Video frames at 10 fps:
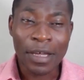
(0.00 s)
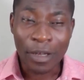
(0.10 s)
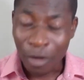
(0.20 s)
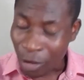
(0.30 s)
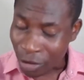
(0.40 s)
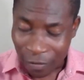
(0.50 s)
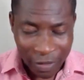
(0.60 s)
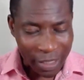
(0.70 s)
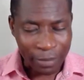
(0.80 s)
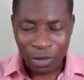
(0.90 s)
A lot of
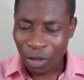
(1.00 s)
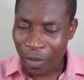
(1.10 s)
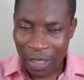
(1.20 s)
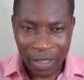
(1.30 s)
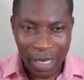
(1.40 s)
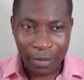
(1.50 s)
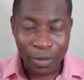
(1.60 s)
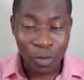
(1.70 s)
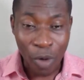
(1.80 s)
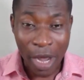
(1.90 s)
the time, so many
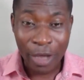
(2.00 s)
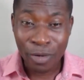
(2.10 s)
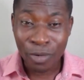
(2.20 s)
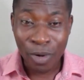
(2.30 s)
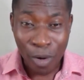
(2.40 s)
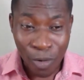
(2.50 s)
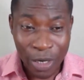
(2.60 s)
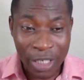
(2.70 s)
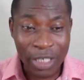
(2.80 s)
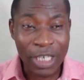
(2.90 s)
times, why you will
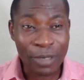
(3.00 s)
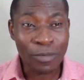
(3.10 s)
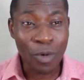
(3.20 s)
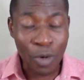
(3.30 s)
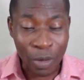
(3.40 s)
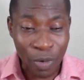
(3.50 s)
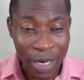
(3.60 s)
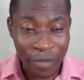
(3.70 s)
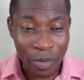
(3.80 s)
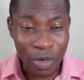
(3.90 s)
always keep going
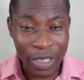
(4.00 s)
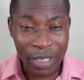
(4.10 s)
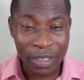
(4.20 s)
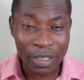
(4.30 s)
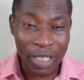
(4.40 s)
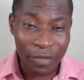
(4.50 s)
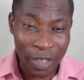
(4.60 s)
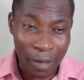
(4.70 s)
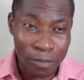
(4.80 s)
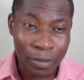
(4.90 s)
when everybody else has
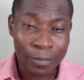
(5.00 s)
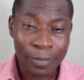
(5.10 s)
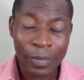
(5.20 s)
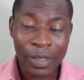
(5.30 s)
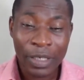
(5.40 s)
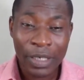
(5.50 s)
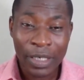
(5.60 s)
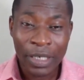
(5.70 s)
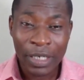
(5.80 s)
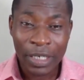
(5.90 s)
given up?
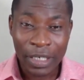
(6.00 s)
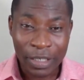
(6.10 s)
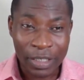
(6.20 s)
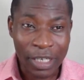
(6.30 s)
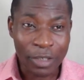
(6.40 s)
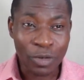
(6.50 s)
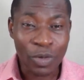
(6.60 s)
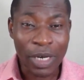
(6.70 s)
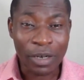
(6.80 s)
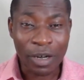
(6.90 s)
It's that
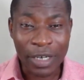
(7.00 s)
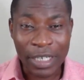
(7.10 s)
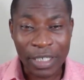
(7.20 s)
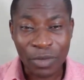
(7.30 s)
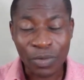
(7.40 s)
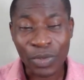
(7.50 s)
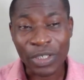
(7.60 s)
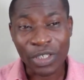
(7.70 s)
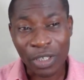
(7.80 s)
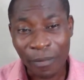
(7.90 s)
you can connect it
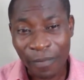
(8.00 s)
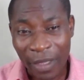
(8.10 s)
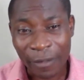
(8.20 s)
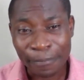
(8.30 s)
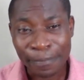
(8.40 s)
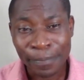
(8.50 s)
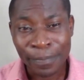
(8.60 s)
with something